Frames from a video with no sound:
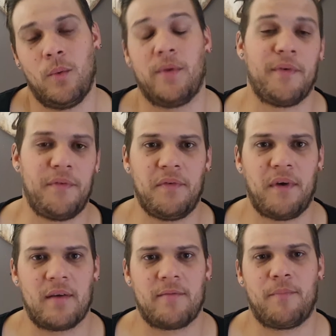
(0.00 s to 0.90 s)

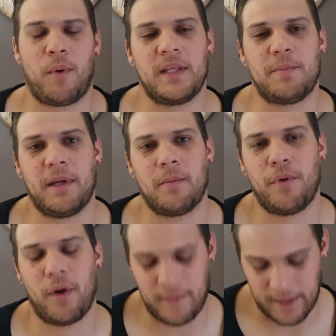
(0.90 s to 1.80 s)
55 points being
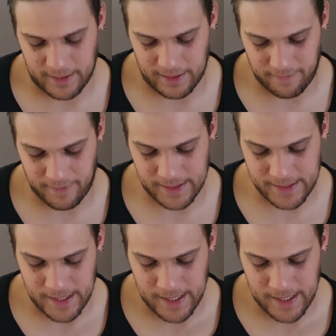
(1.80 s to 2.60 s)
put on their defense.